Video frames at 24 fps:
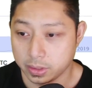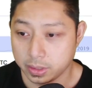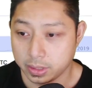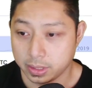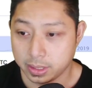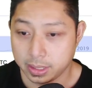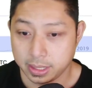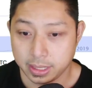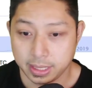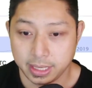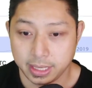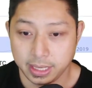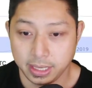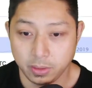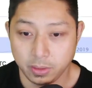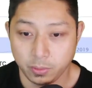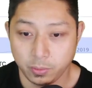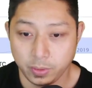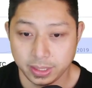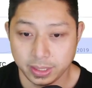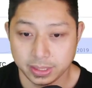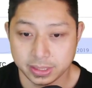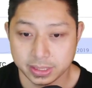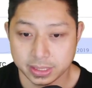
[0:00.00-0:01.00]
here
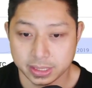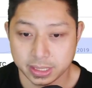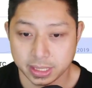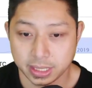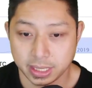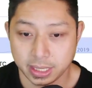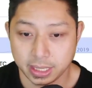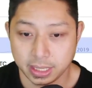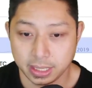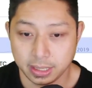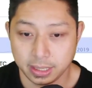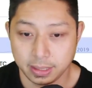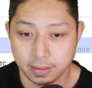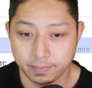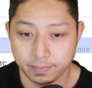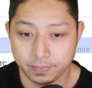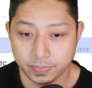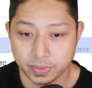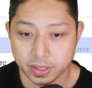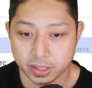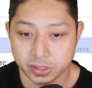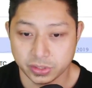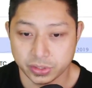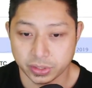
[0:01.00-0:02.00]
we see
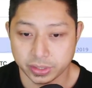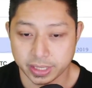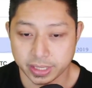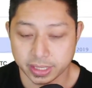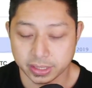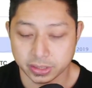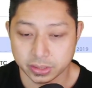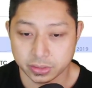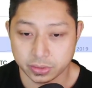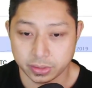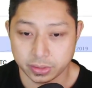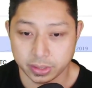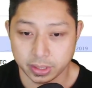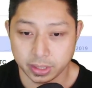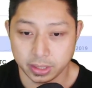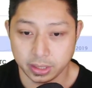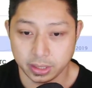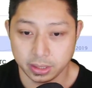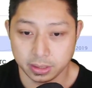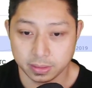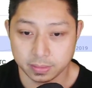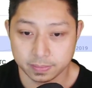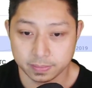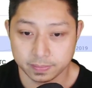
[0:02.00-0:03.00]
the
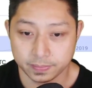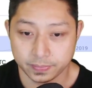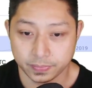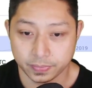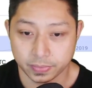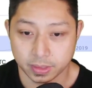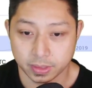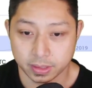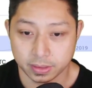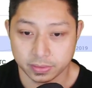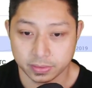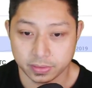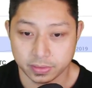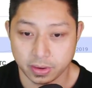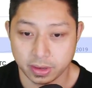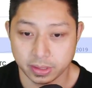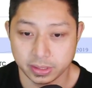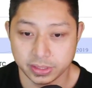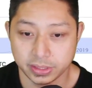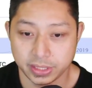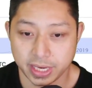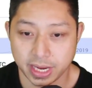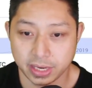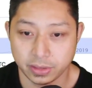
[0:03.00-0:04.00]
trajectory. So
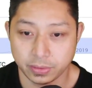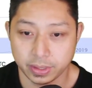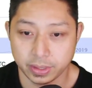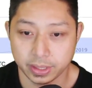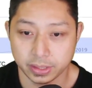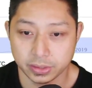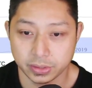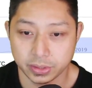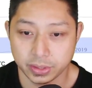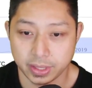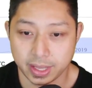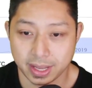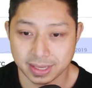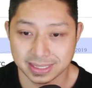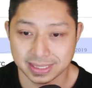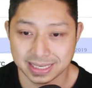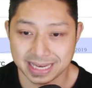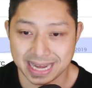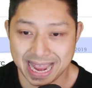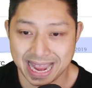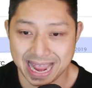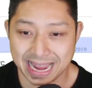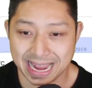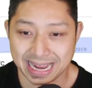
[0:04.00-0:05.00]
January
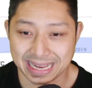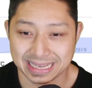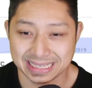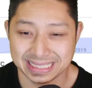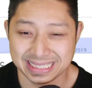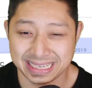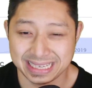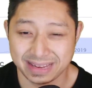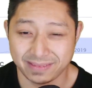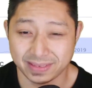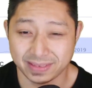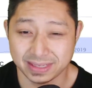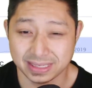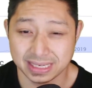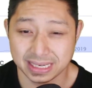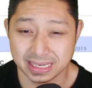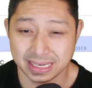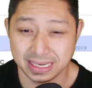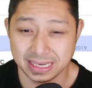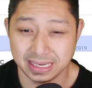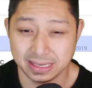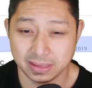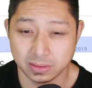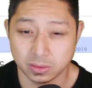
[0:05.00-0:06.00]

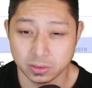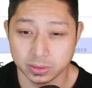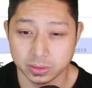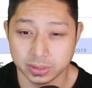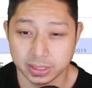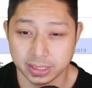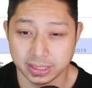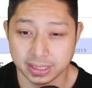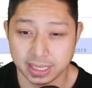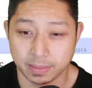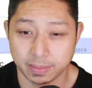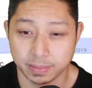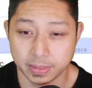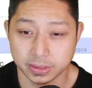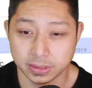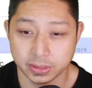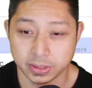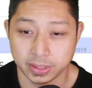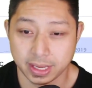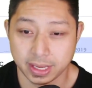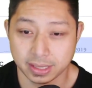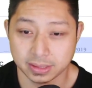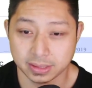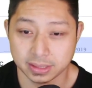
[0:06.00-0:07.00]
2017 or December
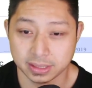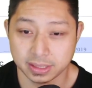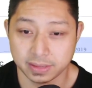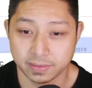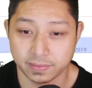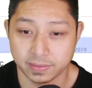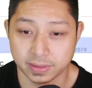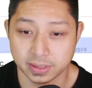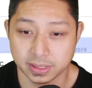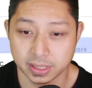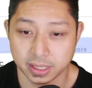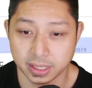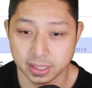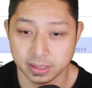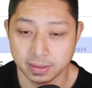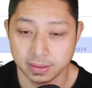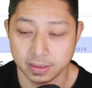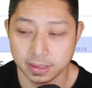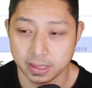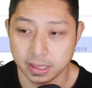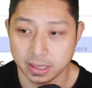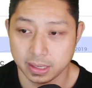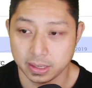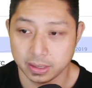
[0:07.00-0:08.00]
2017,
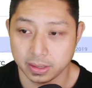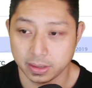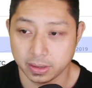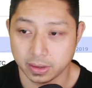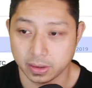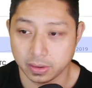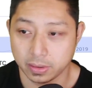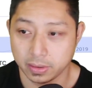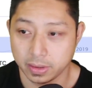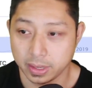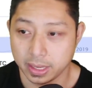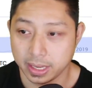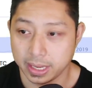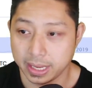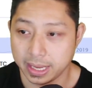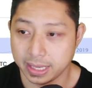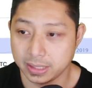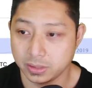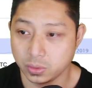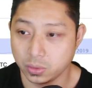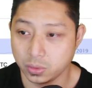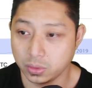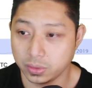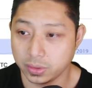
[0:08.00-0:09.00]
it
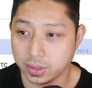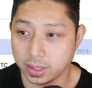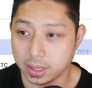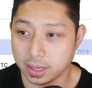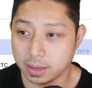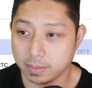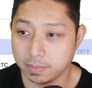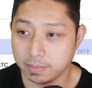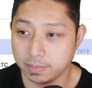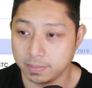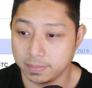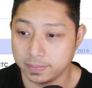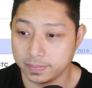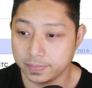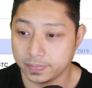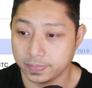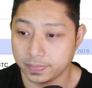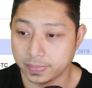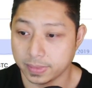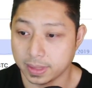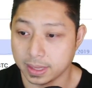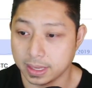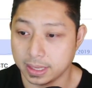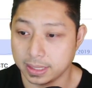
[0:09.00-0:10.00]
took them
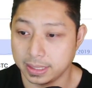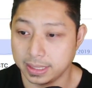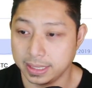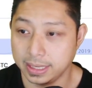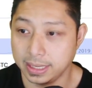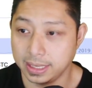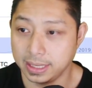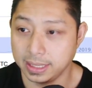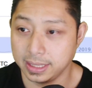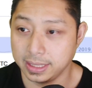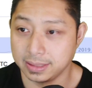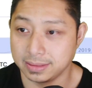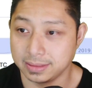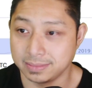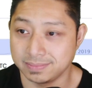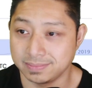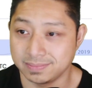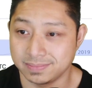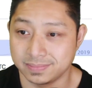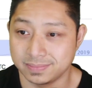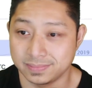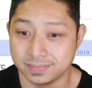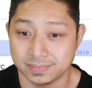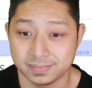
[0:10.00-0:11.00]
nearly
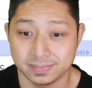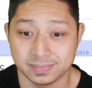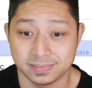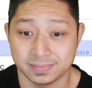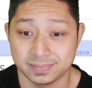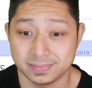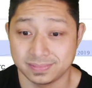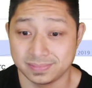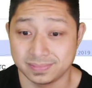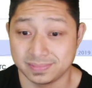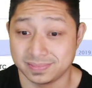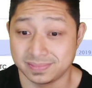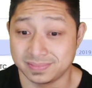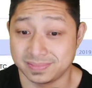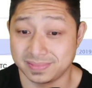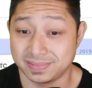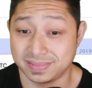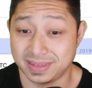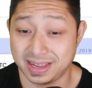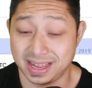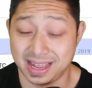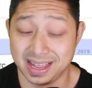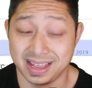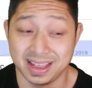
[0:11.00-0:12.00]

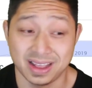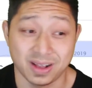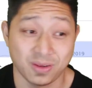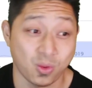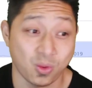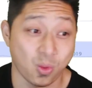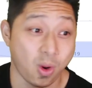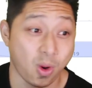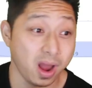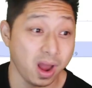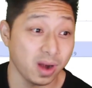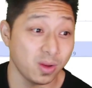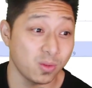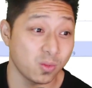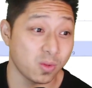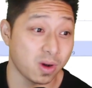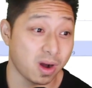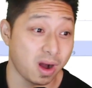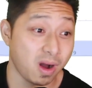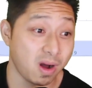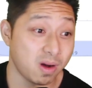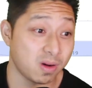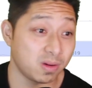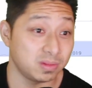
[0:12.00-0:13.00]
quite a
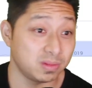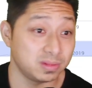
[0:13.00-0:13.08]
while,